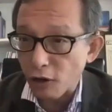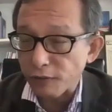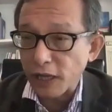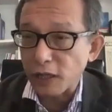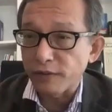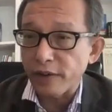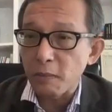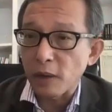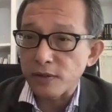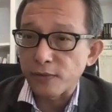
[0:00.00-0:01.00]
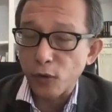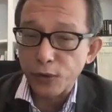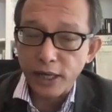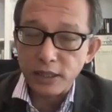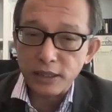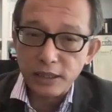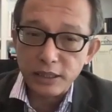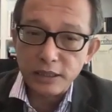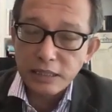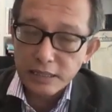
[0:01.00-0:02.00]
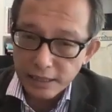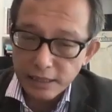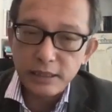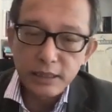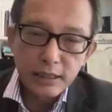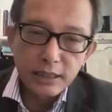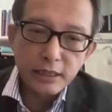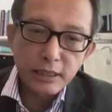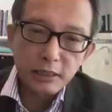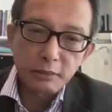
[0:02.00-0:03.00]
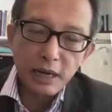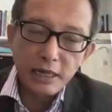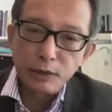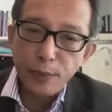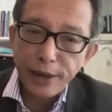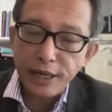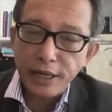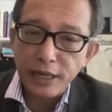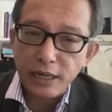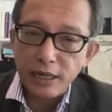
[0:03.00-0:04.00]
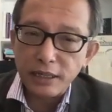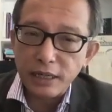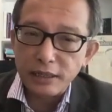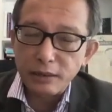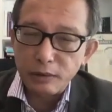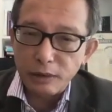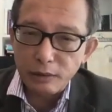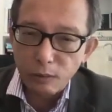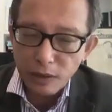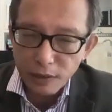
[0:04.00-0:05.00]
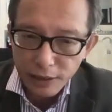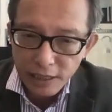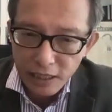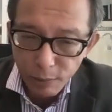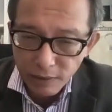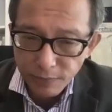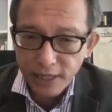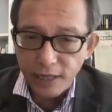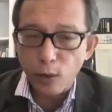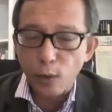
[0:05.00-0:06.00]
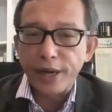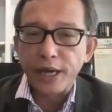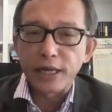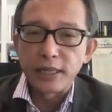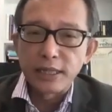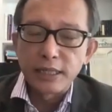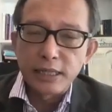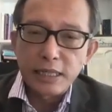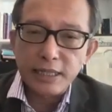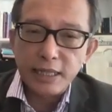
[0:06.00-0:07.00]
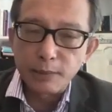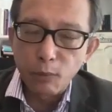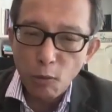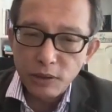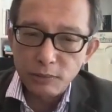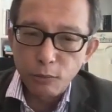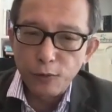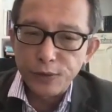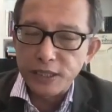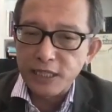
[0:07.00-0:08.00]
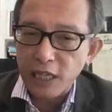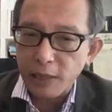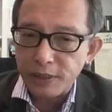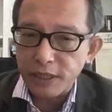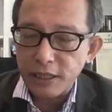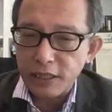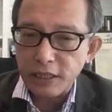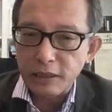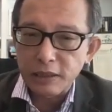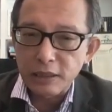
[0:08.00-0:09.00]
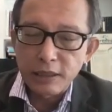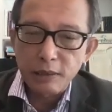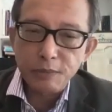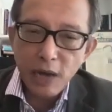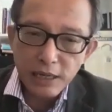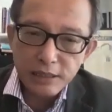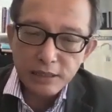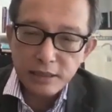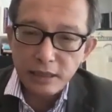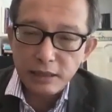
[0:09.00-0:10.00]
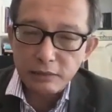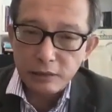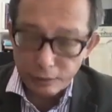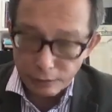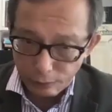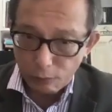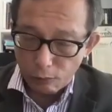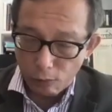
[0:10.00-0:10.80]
off. Thank you very much for that insight. In a way, one of the key points I'm taking away is that at the moment, both the DAP, PAS, and the